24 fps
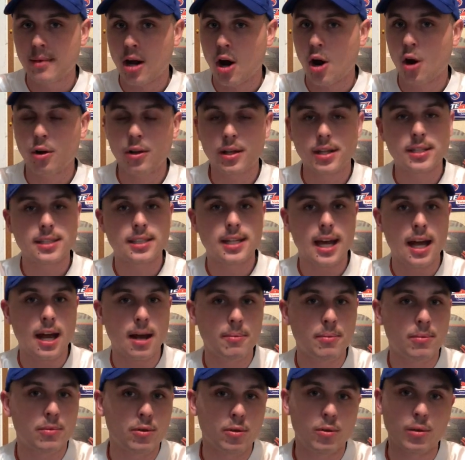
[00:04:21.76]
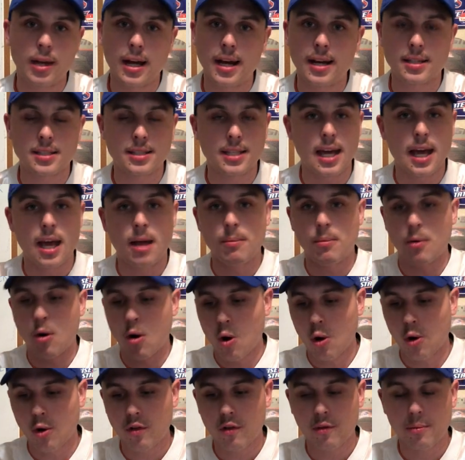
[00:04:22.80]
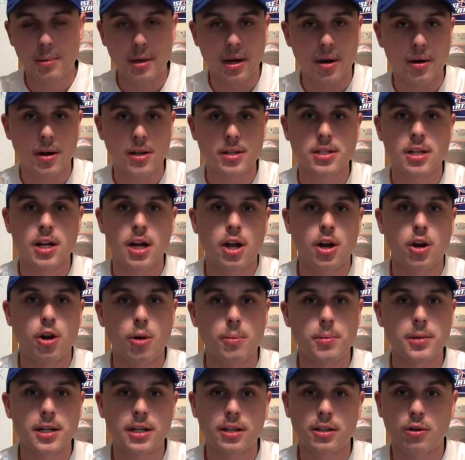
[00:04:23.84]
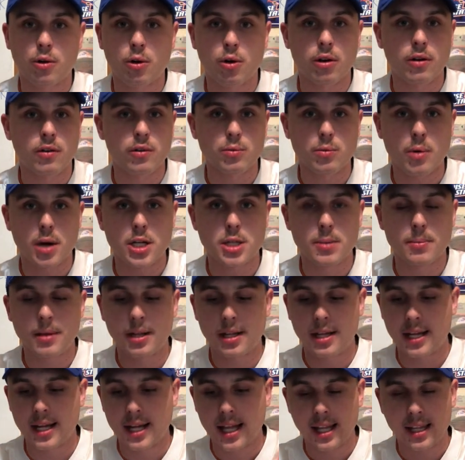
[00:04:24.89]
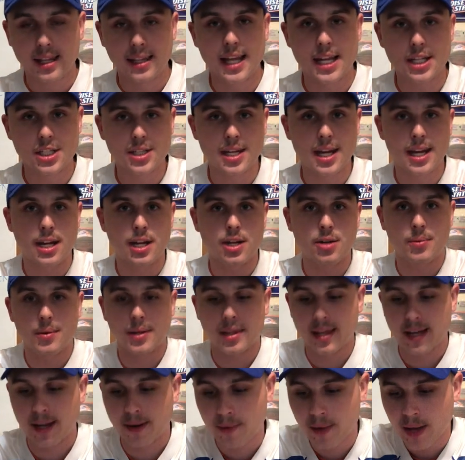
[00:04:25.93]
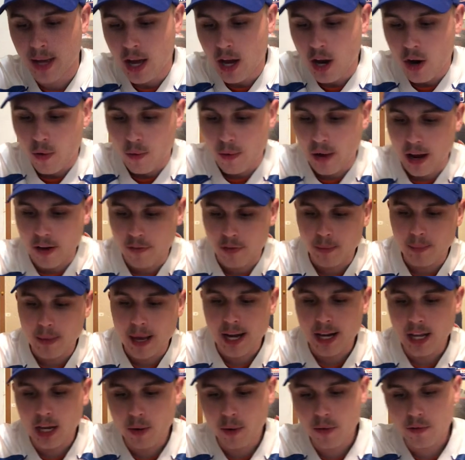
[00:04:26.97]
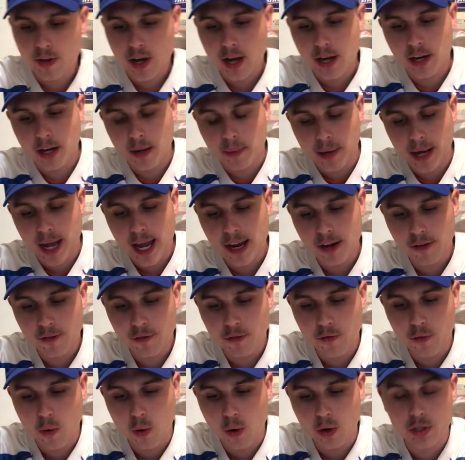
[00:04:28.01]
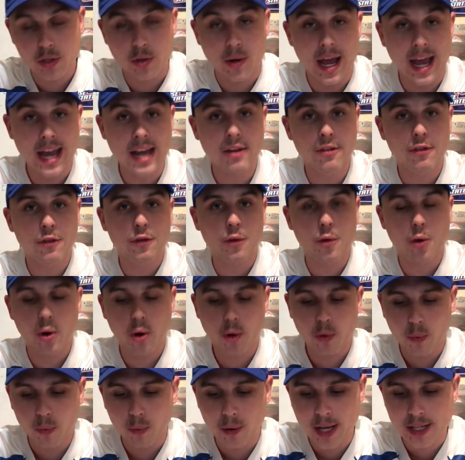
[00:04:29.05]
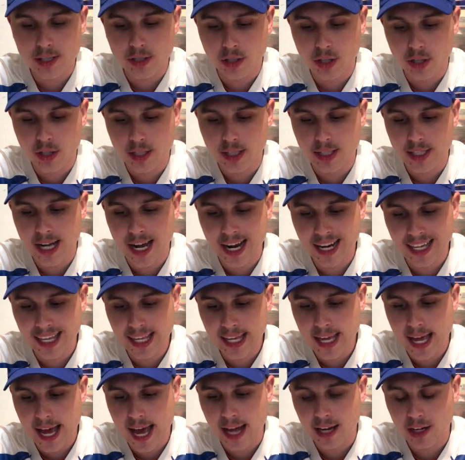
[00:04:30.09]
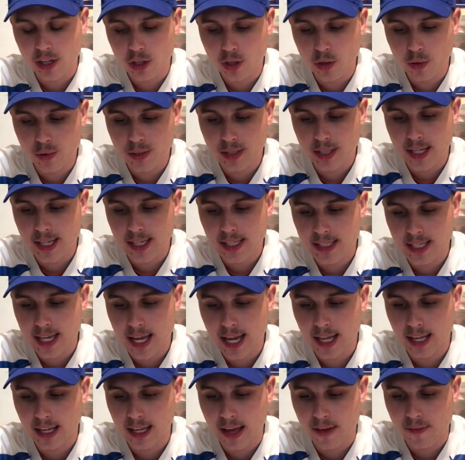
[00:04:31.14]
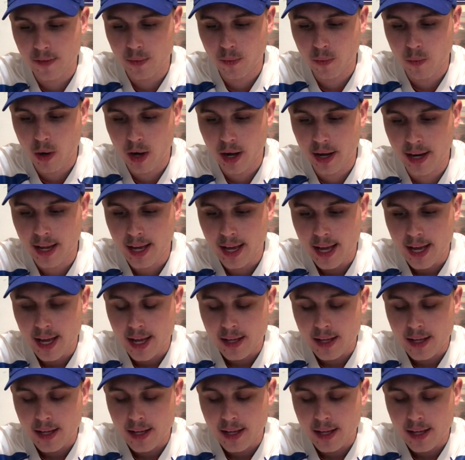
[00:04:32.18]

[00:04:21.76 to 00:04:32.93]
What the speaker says: earliest game through latest game, order of appearance, no particular order of watchability. Let's get into it then. Right off the bat here, we've got number 8 and 4. So 8 and 4, Western Kentucky at UTSA, 11 and 1.